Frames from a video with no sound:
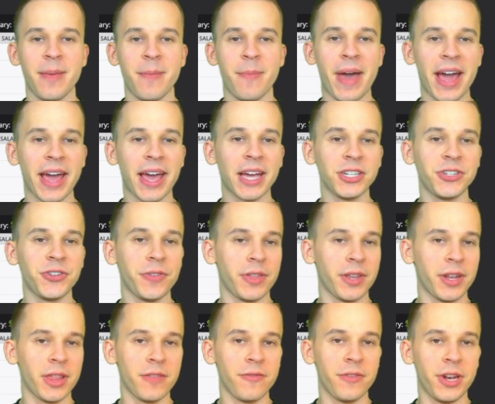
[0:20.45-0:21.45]
Back at you with
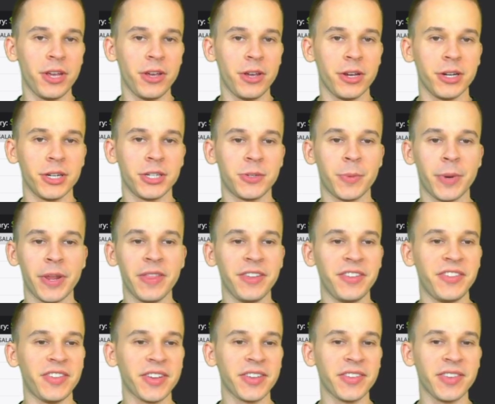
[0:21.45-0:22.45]
another video here to bring the
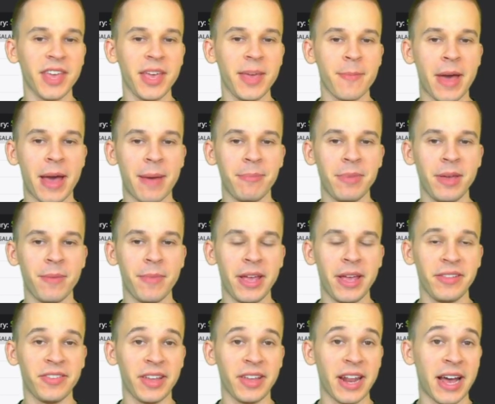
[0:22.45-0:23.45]
six-game NBA
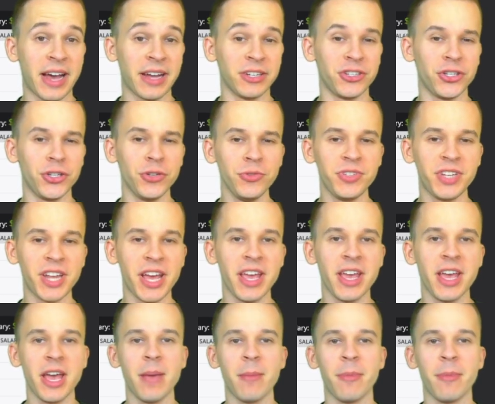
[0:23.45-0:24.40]
main slate on Tuesday.